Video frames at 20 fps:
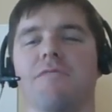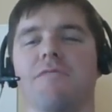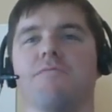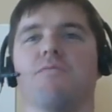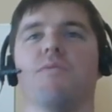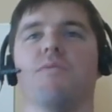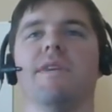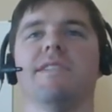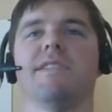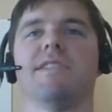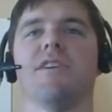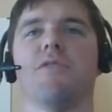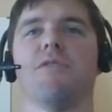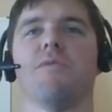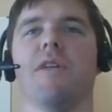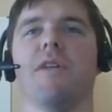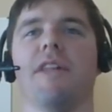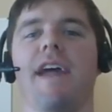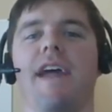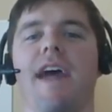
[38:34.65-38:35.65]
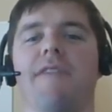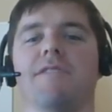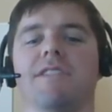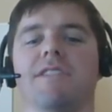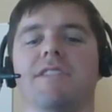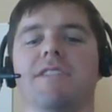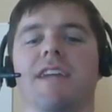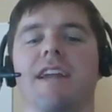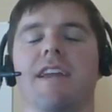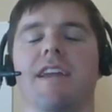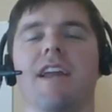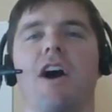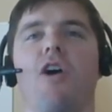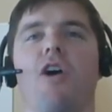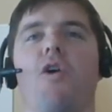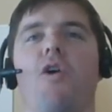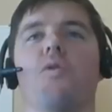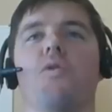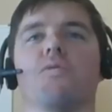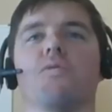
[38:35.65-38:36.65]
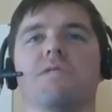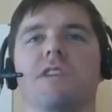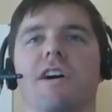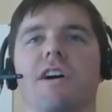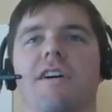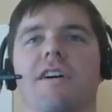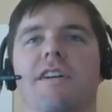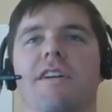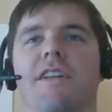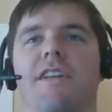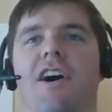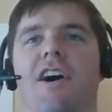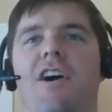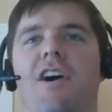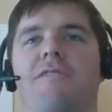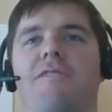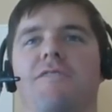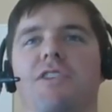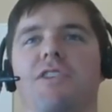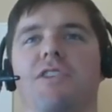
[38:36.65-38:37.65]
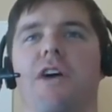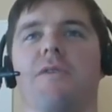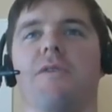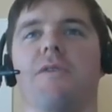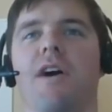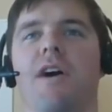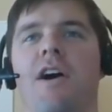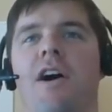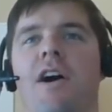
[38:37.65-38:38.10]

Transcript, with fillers: we still really haven't seen a whole ton of, you know,